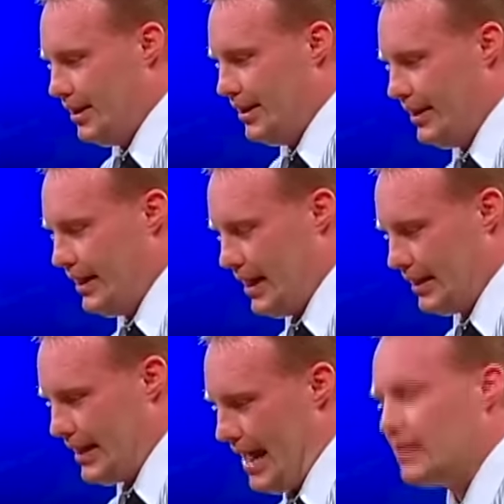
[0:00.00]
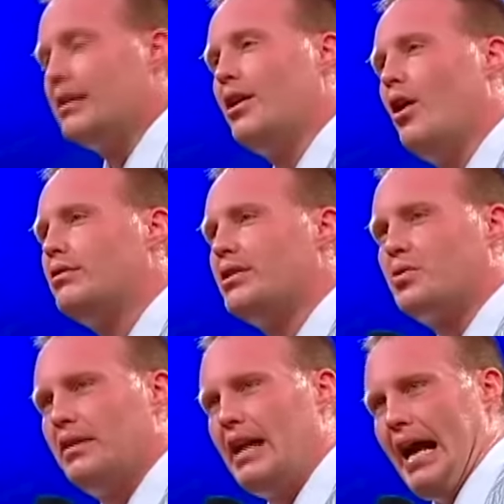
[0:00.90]
The uh, guy said, no, just
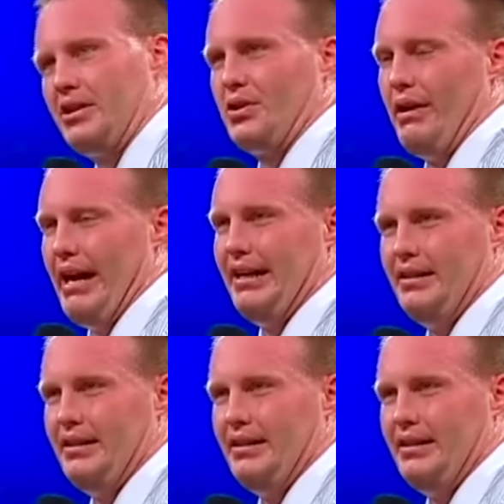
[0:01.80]
relax, Greg.